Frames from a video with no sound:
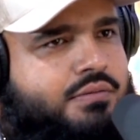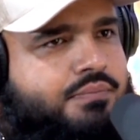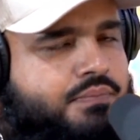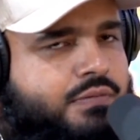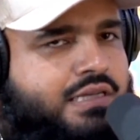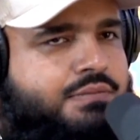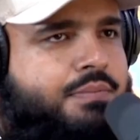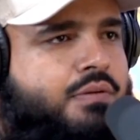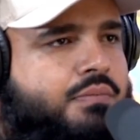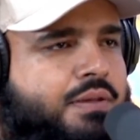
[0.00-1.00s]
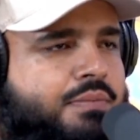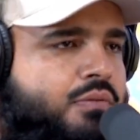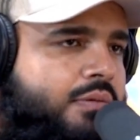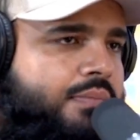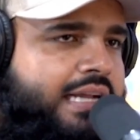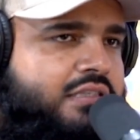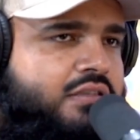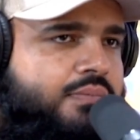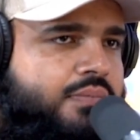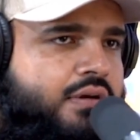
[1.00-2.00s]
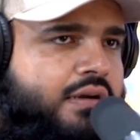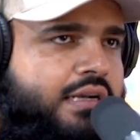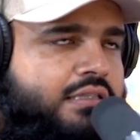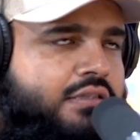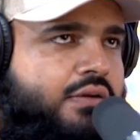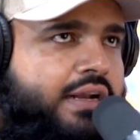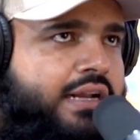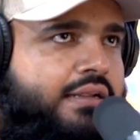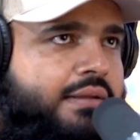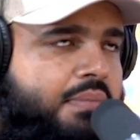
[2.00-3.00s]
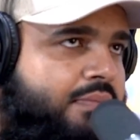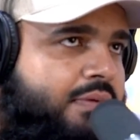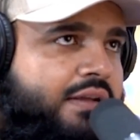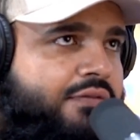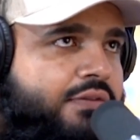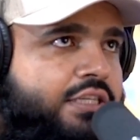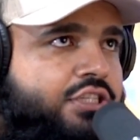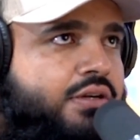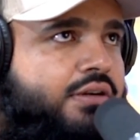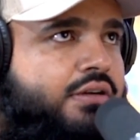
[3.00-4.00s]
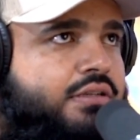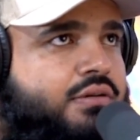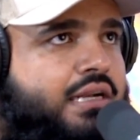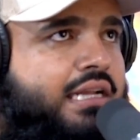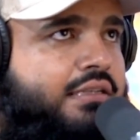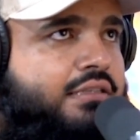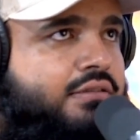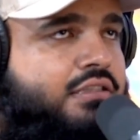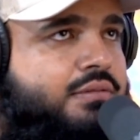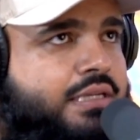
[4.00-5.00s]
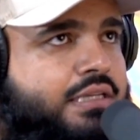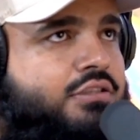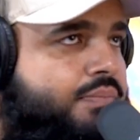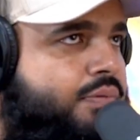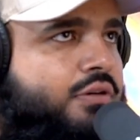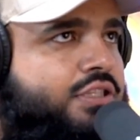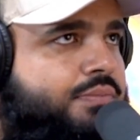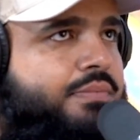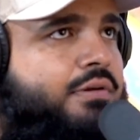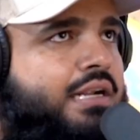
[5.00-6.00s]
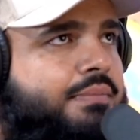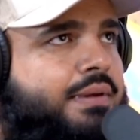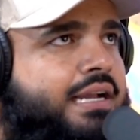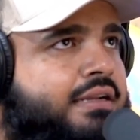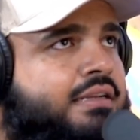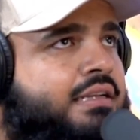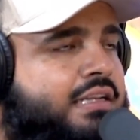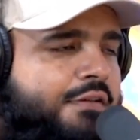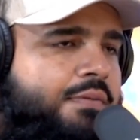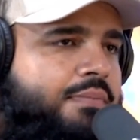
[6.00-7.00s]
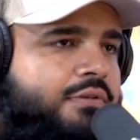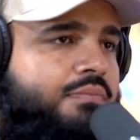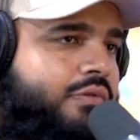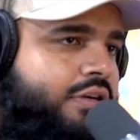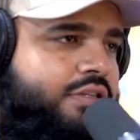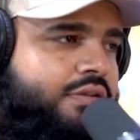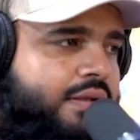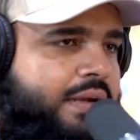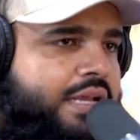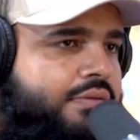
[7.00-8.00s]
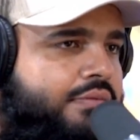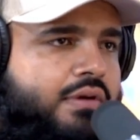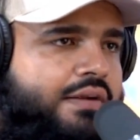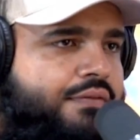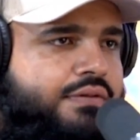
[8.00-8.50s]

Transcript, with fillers: because people will buy and support, and it's great. And people love free shirts or like to just buy support you. People are gonna buy. If people support you, they'll buy you whatever.